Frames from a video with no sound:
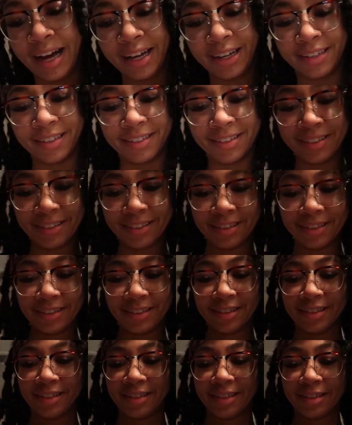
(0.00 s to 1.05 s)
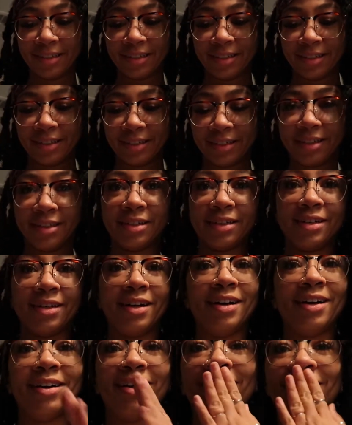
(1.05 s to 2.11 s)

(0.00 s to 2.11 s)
(silence)